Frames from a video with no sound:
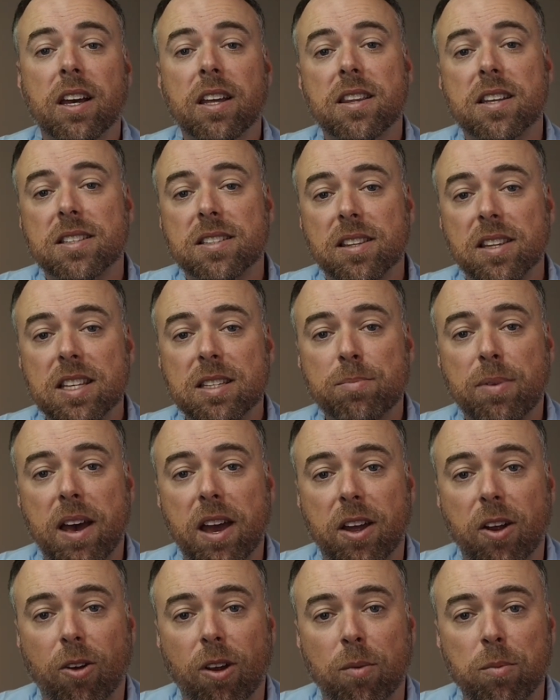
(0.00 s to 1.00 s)
this
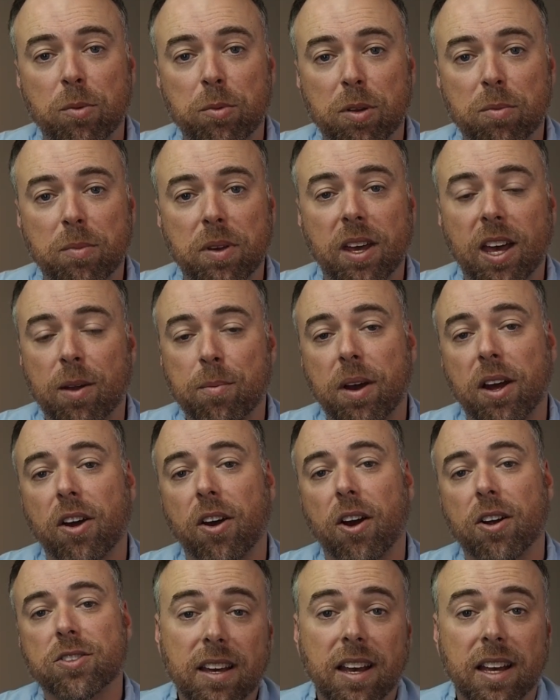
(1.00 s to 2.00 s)
leaseback agreement with me on my
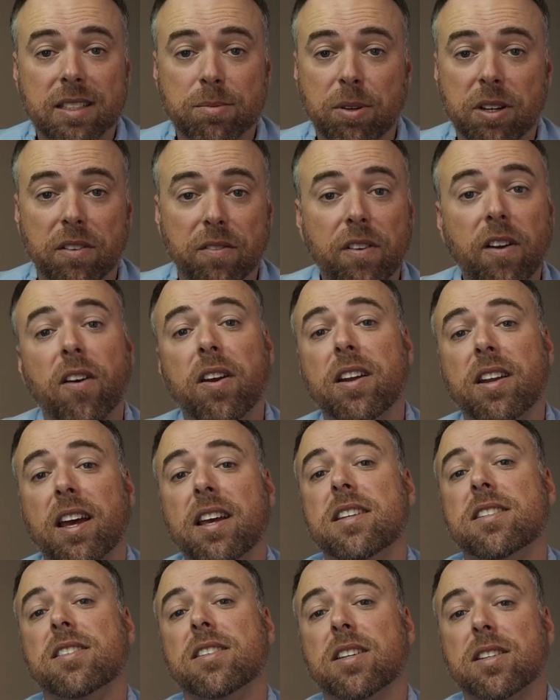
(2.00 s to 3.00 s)
Arch has been a very
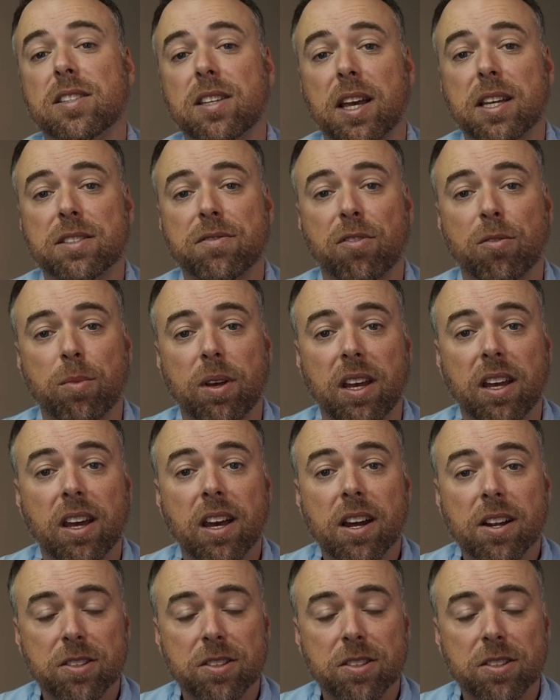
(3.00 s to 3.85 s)
nice success for me,